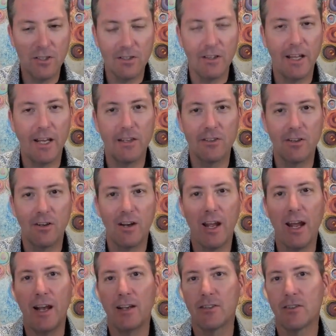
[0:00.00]
laser
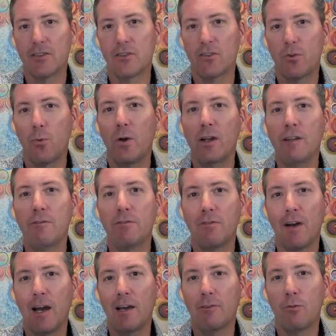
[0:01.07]
has
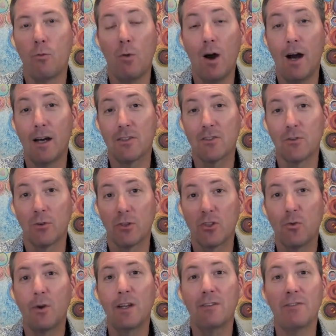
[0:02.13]
25 watts or
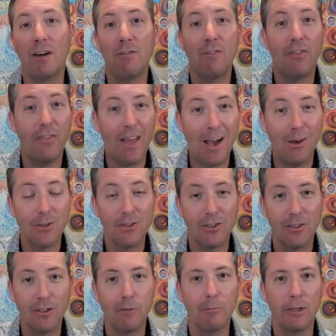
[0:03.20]

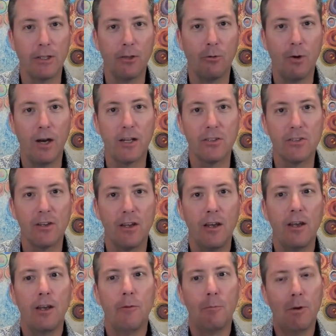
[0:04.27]
25,000 milliwatts.
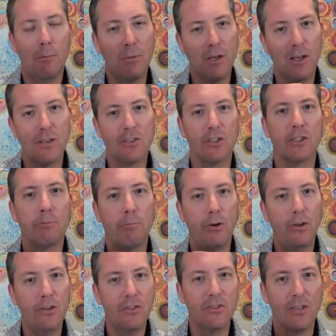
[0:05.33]
But because it's
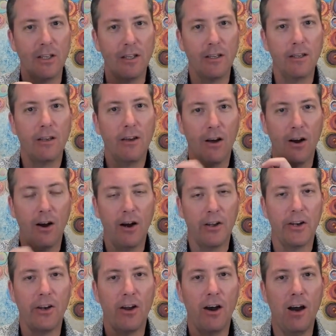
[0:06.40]
pulsing on
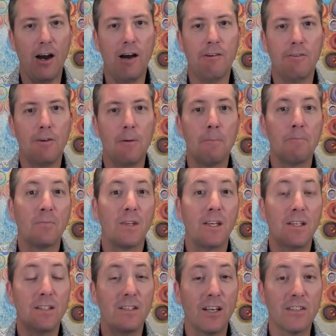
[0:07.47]
and off,
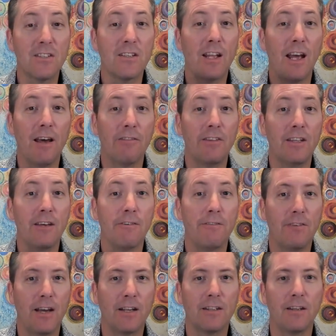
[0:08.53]
it doesn't have the
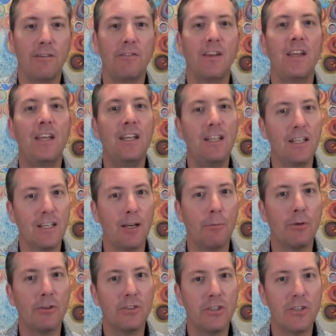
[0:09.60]
effect of heating up
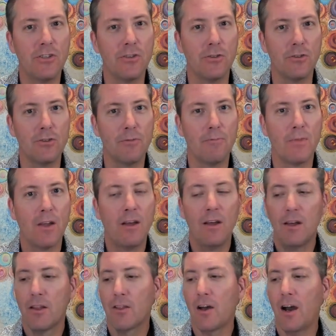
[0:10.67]
your tissues.
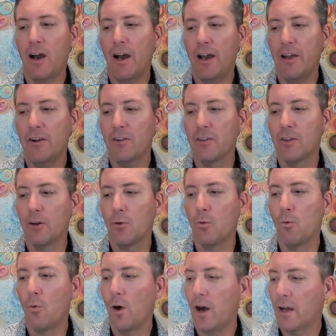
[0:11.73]
The higher the
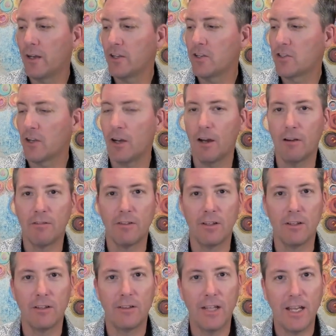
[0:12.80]
wattage of
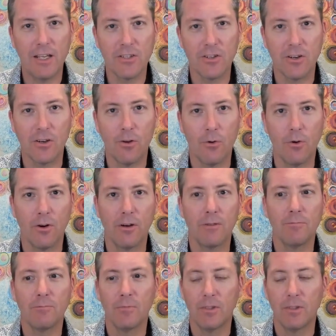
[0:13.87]
the laser or